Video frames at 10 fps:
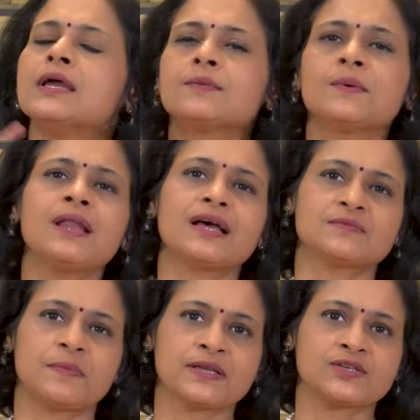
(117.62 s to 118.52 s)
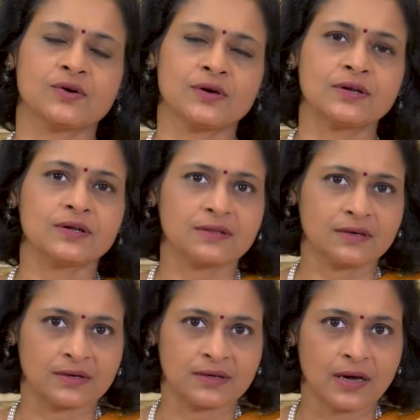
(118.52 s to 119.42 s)
it will aspect your
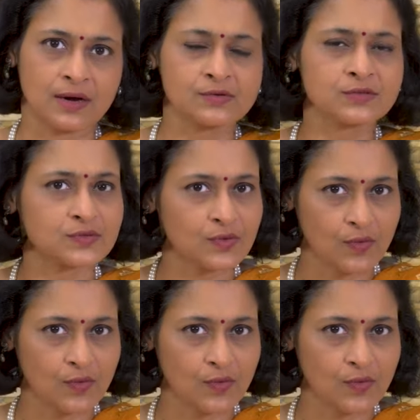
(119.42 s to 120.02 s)
third house